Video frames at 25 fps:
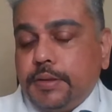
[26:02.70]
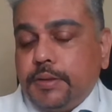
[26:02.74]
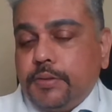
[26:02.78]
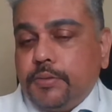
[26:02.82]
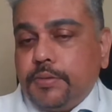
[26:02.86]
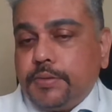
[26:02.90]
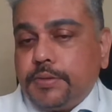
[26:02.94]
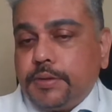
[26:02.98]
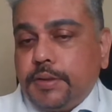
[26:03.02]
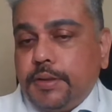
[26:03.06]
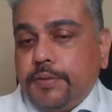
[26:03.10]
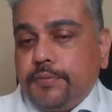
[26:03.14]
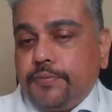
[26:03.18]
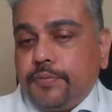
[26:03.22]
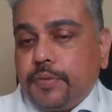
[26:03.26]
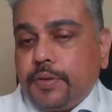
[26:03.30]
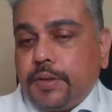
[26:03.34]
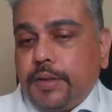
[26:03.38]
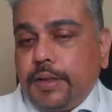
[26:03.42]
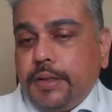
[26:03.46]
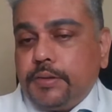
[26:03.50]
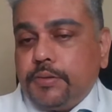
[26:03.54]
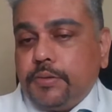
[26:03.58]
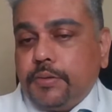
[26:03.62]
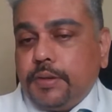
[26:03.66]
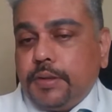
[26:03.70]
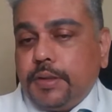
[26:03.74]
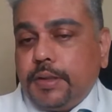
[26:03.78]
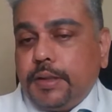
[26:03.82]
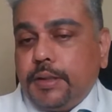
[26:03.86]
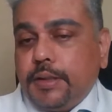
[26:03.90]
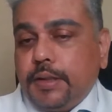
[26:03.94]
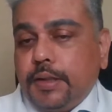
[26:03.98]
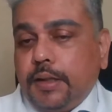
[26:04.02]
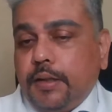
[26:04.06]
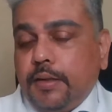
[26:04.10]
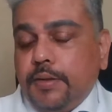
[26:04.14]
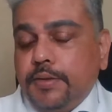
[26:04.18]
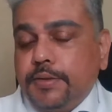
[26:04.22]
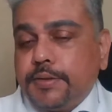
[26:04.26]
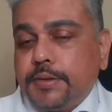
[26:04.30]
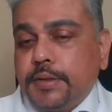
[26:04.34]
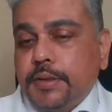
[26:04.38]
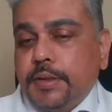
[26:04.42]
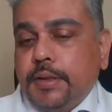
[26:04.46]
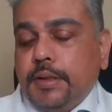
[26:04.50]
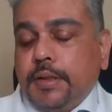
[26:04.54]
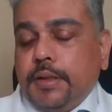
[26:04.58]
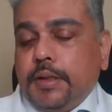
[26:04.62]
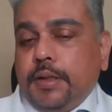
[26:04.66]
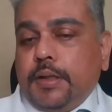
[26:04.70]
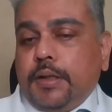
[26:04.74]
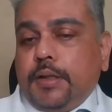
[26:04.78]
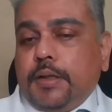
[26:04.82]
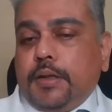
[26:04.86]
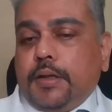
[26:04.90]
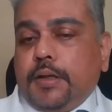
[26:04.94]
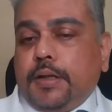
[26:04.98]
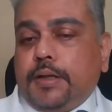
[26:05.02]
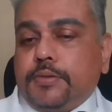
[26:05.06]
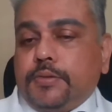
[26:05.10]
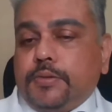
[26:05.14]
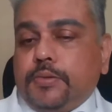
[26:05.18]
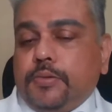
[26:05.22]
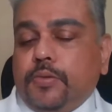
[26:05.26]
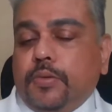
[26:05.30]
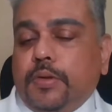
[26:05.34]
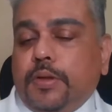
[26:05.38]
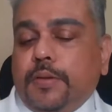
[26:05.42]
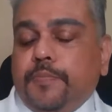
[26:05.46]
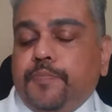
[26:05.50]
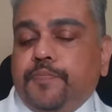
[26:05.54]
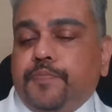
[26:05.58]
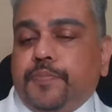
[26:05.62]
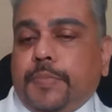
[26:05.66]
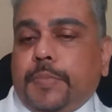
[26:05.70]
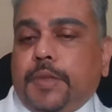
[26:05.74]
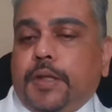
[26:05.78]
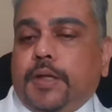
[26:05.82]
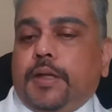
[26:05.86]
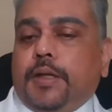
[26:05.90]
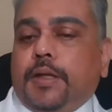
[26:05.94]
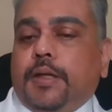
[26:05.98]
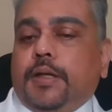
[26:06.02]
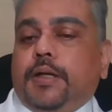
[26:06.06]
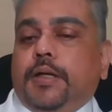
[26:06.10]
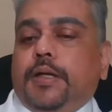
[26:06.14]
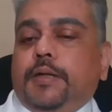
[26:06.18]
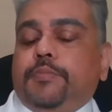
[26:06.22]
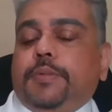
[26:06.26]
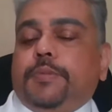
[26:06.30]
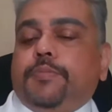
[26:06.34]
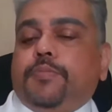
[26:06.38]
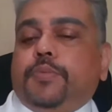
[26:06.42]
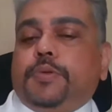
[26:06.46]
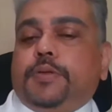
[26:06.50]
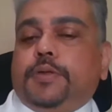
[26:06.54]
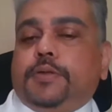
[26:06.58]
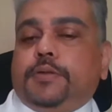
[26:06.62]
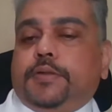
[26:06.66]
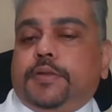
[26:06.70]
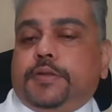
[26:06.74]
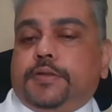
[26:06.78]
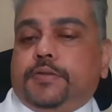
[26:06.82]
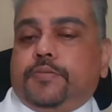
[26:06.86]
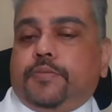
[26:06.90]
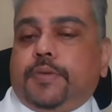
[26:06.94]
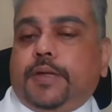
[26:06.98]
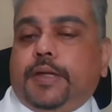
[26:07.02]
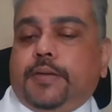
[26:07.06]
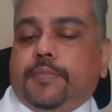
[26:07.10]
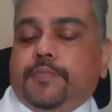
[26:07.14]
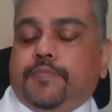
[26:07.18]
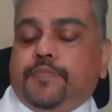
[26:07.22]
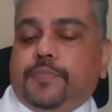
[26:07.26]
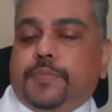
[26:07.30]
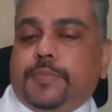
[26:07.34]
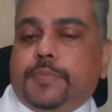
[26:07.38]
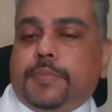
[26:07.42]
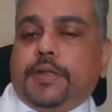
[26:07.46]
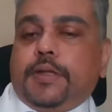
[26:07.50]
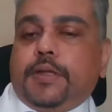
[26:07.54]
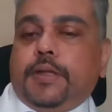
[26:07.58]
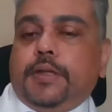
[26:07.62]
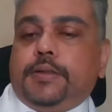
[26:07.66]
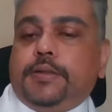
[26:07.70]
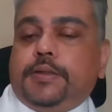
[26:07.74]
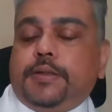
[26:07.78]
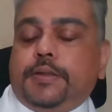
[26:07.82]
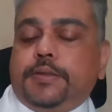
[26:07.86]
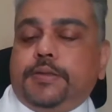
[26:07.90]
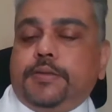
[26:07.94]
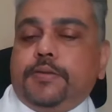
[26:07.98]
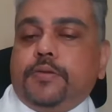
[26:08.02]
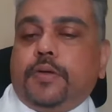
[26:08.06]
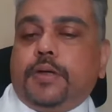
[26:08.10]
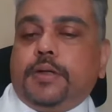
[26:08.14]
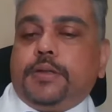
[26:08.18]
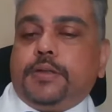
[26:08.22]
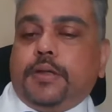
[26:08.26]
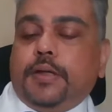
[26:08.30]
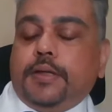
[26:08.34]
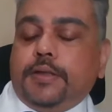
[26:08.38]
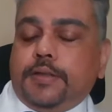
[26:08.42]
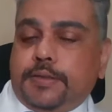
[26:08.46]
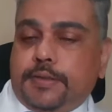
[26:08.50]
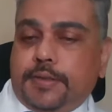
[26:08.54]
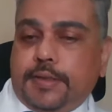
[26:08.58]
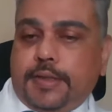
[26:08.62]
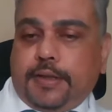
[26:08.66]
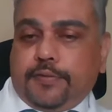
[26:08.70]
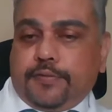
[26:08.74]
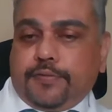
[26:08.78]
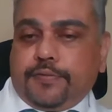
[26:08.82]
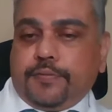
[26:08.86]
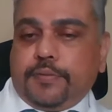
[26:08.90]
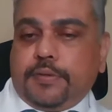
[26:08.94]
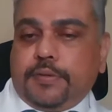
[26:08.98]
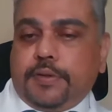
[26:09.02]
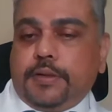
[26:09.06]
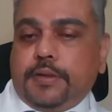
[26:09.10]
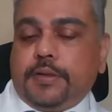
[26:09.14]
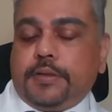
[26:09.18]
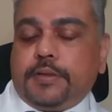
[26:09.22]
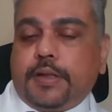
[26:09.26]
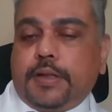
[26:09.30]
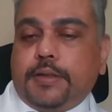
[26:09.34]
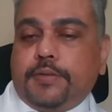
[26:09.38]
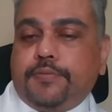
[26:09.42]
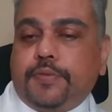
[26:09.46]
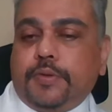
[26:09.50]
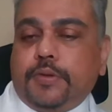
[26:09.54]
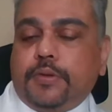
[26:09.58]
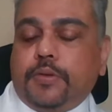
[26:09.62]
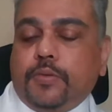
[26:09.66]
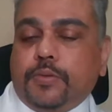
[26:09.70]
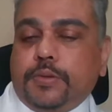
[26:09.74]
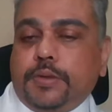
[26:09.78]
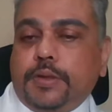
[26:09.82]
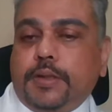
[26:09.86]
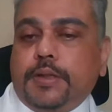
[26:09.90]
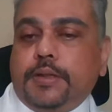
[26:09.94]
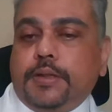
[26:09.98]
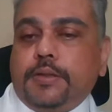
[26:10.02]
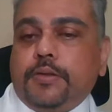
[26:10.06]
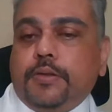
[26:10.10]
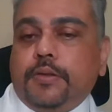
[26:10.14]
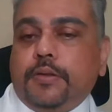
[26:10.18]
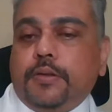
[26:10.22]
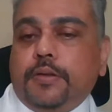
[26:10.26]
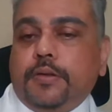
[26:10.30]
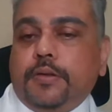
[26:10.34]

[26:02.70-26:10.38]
continuously for 8 or 9 hours at school? Let me put it this way. It is not unsafe. If you're looking